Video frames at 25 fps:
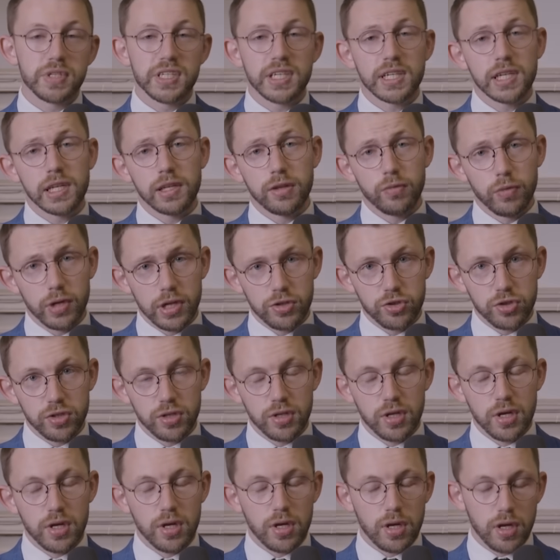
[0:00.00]
and particularly the
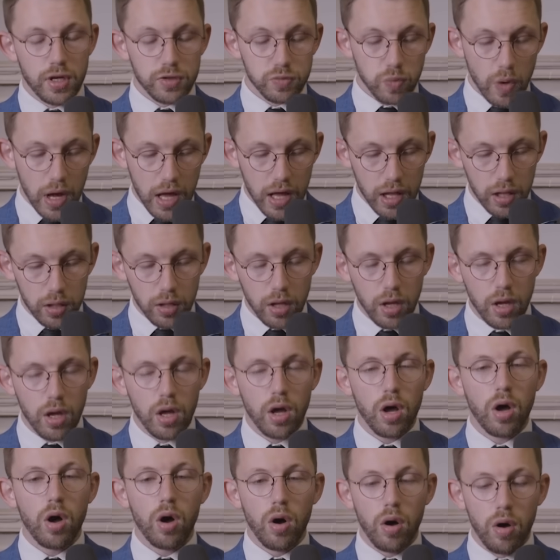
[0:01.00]
religion as well,
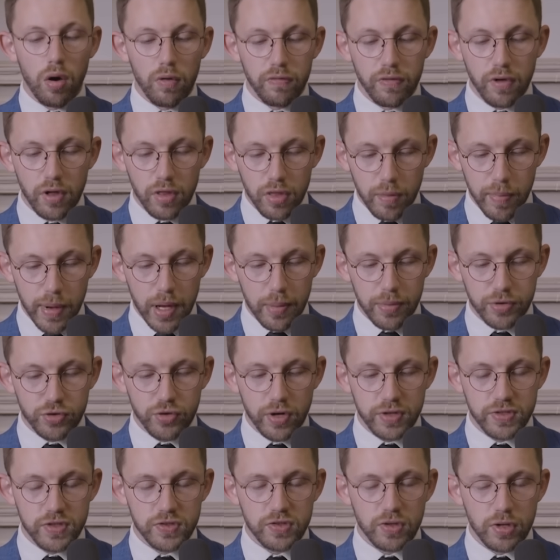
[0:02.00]
of the
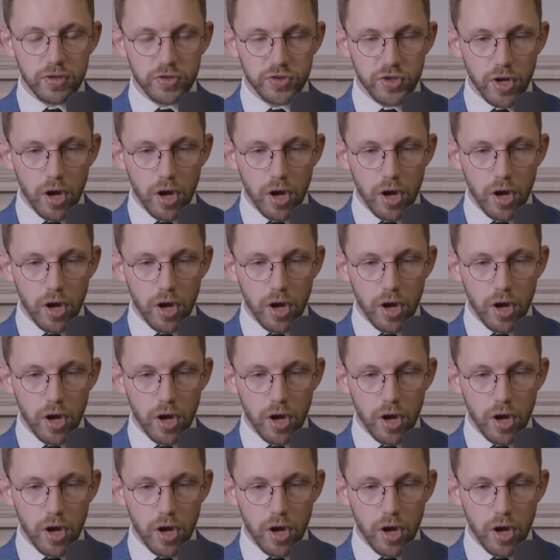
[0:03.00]
perpetrators.